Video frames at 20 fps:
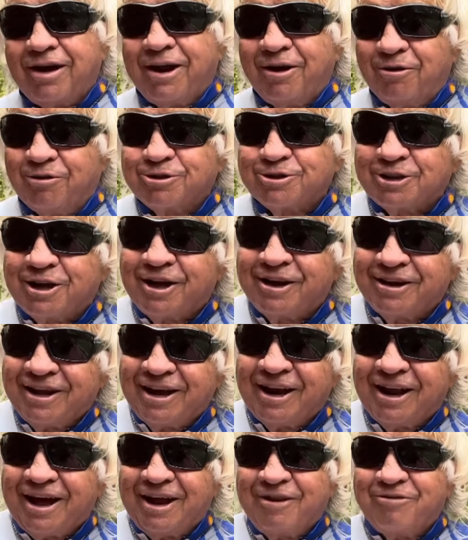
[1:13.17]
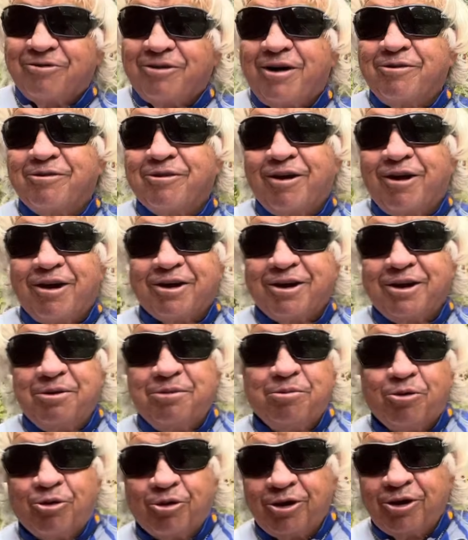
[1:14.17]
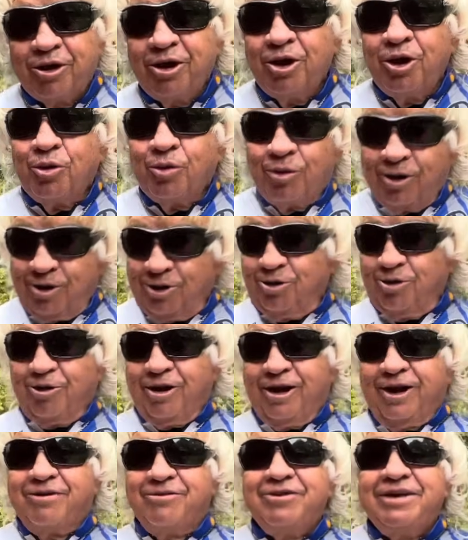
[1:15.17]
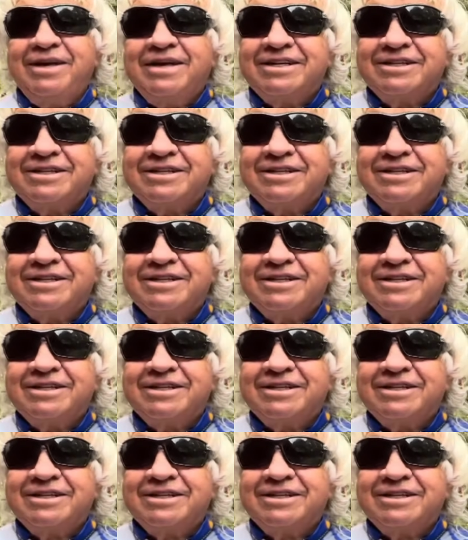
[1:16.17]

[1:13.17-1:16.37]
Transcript: I know it's not daylight at five o'clock in the morning where you live.